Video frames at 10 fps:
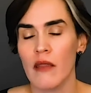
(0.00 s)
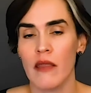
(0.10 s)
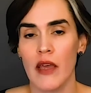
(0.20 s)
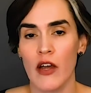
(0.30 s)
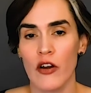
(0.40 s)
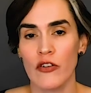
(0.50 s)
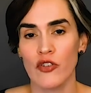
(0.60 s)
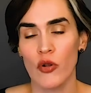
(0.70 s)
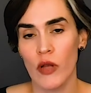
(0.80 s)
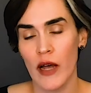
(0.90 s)

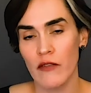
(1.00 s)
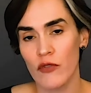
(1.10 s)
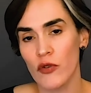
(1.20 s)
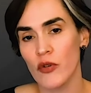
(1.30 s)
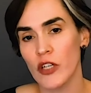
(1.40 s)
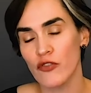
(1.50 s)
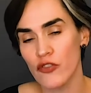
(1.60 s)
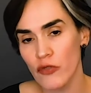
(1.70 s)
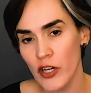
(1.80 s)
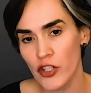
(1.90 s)
there's a lot of new
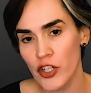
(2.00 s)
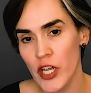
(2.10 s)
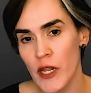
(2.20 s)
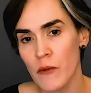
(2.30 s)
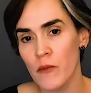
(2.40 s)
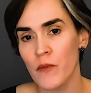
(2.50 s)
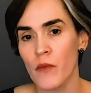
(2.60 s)
construction,